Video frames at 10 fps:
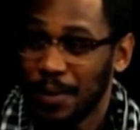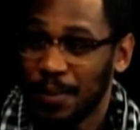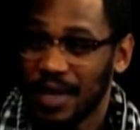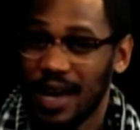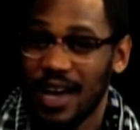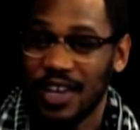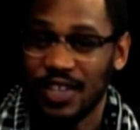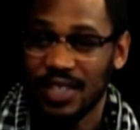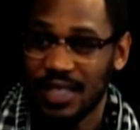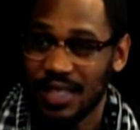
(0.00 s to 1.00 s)
because
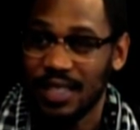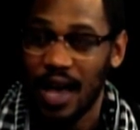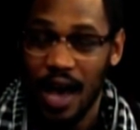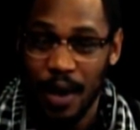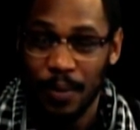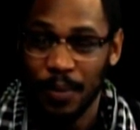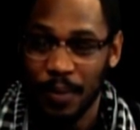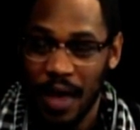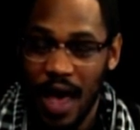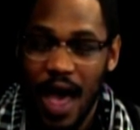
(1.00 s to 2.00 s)
right.
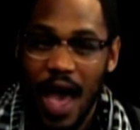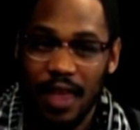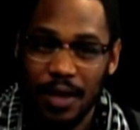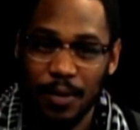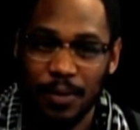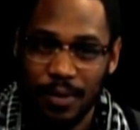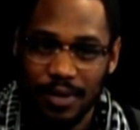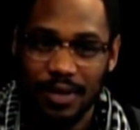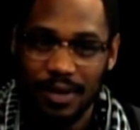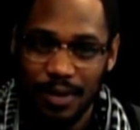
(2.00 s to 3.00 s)
um, I think
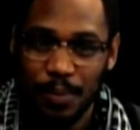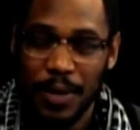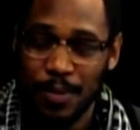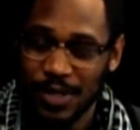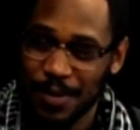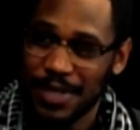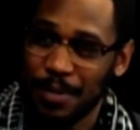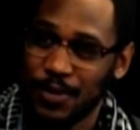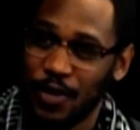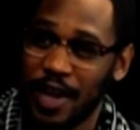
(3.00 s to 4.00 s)
people
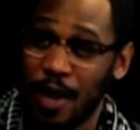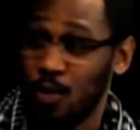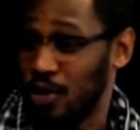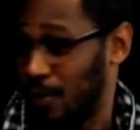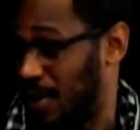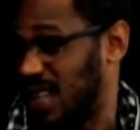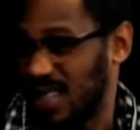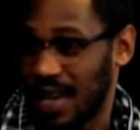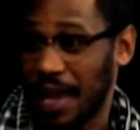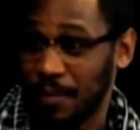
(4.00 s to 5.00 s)
sometimes forget with a
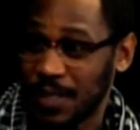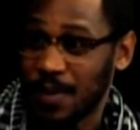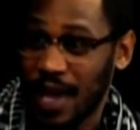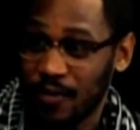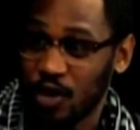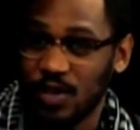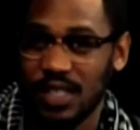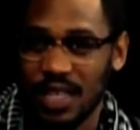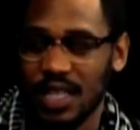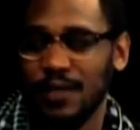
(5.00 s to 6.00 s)
piece like Ain't Misbehave, and you
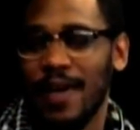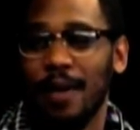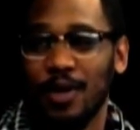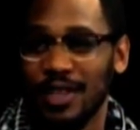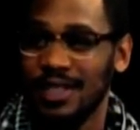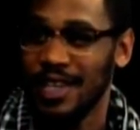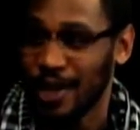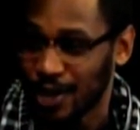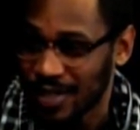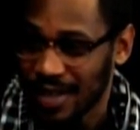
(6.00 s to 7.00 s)
see these fabulous
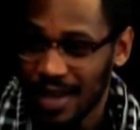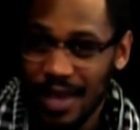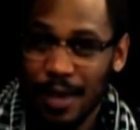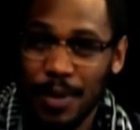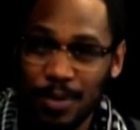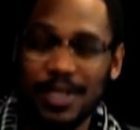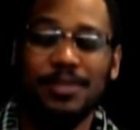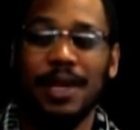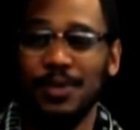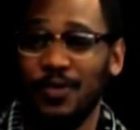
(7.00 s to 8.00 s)
singers, people
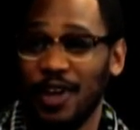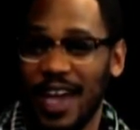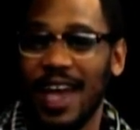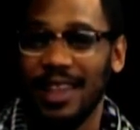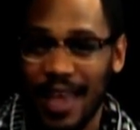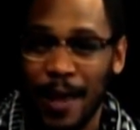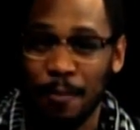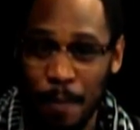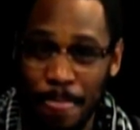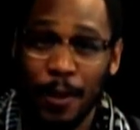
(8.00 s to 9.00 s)
sometimes forget that
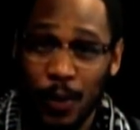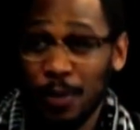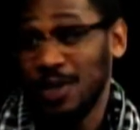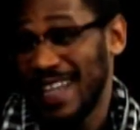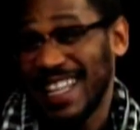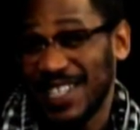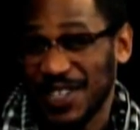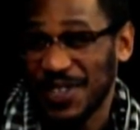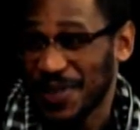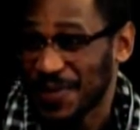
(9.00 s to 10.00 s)
we were dancing
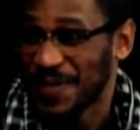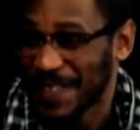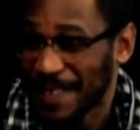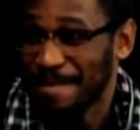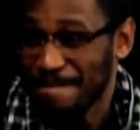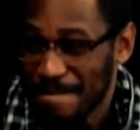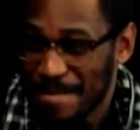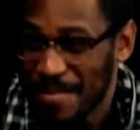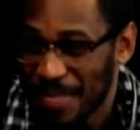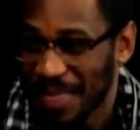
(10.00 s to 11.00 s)
too. Of
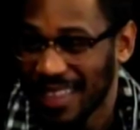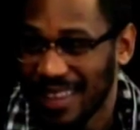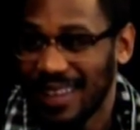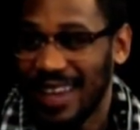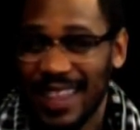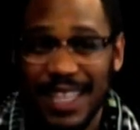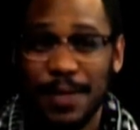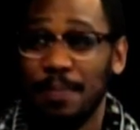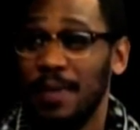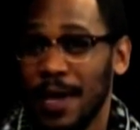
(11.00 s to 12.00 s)
course, of course. That's, that's,
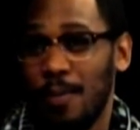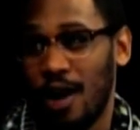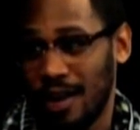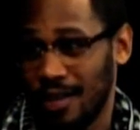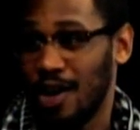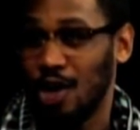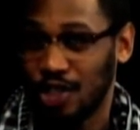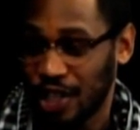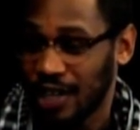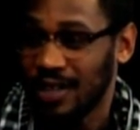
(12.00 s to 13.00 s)
what was going on down culture.
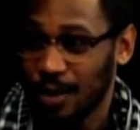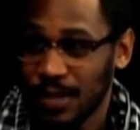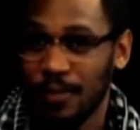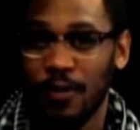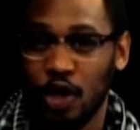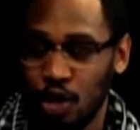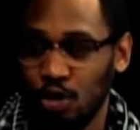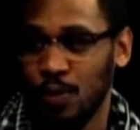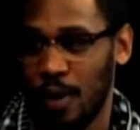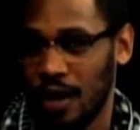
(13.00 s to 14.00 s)
there. That was a
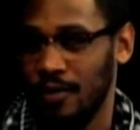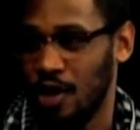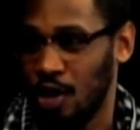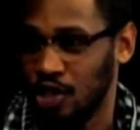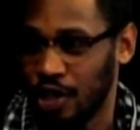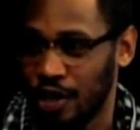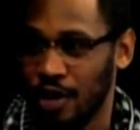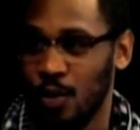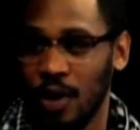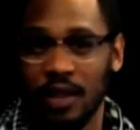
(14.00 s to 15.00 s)
huge part of the culture
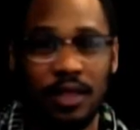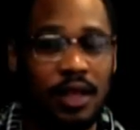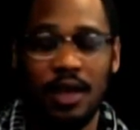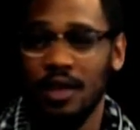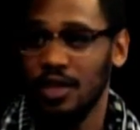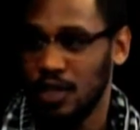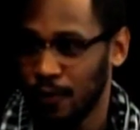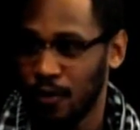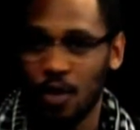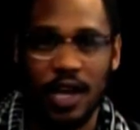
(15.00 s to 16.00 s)
with mm-hmm. the
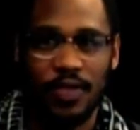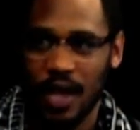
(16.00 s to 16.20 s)
Savoy and the